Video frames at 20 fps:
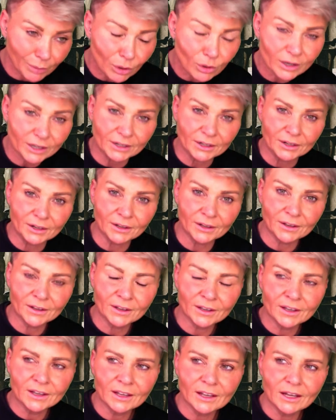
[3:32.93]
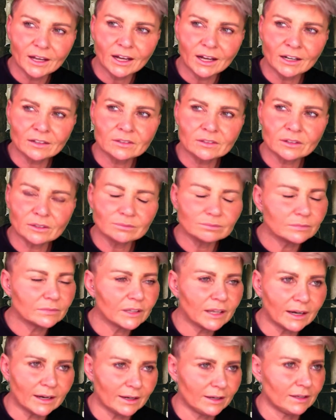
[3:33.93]
bogging. And I
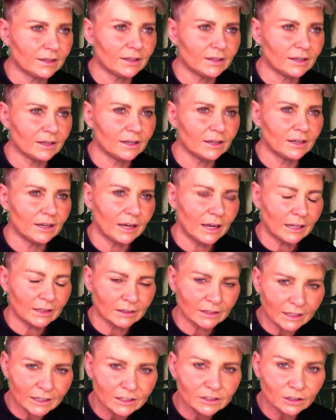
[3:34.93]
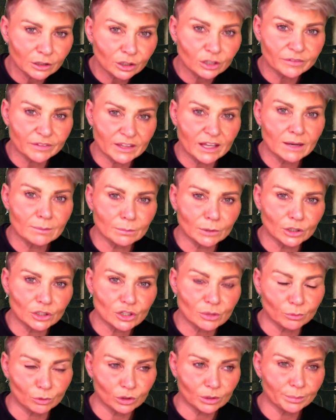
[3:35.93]
thought, nah, I like the look of it that
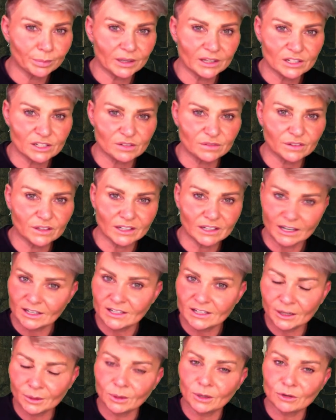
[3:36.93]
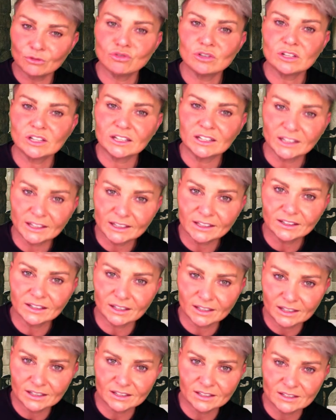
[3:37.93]
much, I'm going to persevere. And now I really
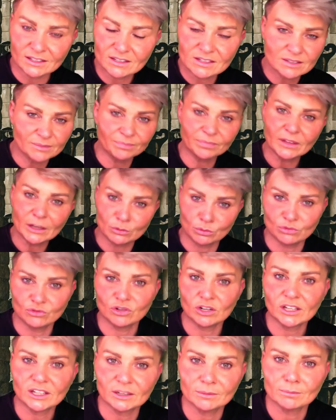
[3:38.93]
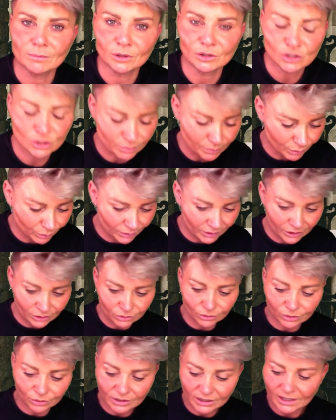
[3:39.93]
like a Guinness. I don't drink it much, but when
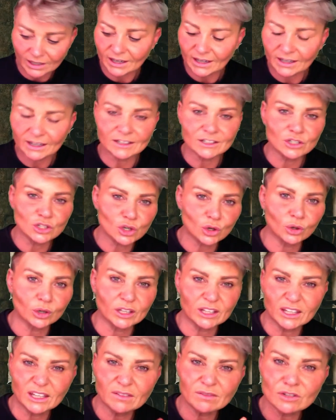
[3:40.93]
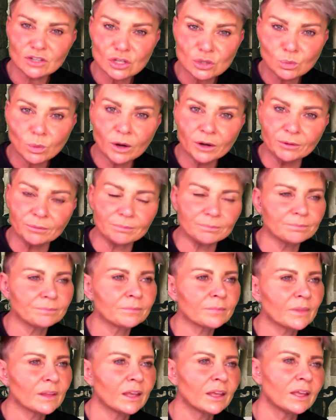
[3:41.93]
I do, I enjoy, even just one.